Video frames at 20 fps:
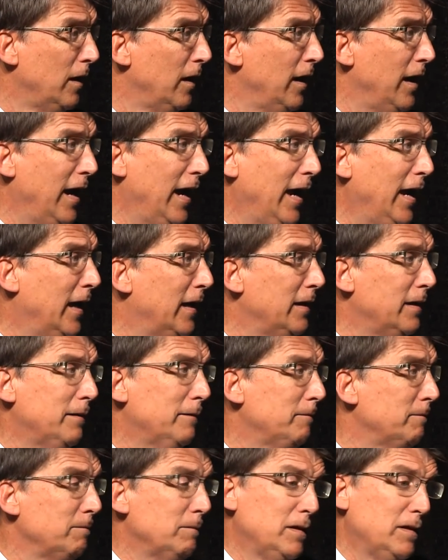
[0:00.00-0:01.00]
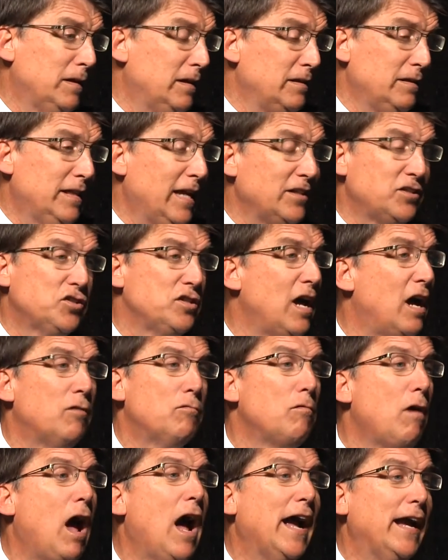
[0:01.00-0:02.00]
And that's not
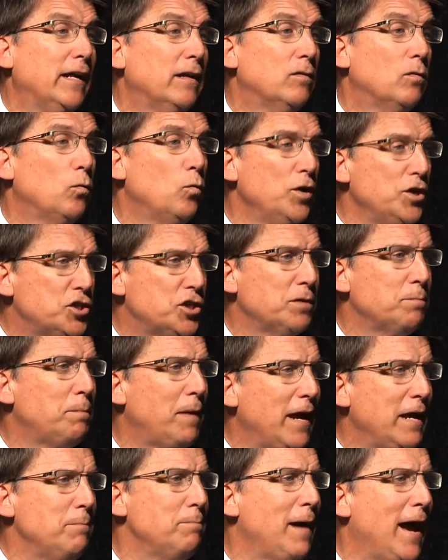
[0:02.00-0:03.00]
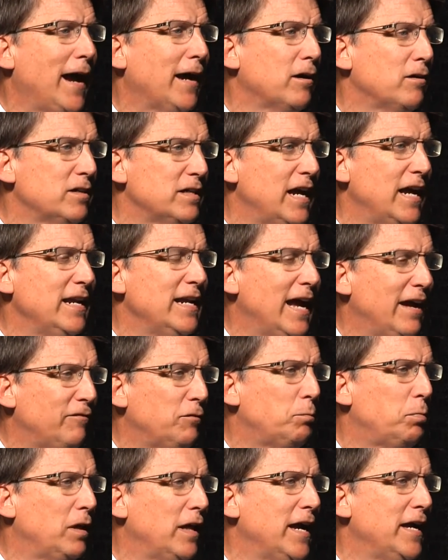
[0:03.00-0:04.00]
right. We should pay back our debt and have a
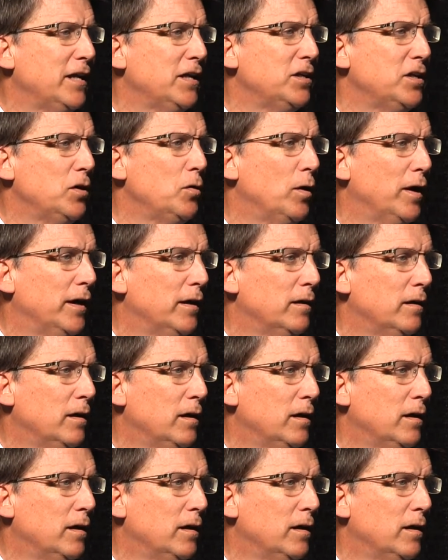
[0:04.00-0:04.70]
plan to do it.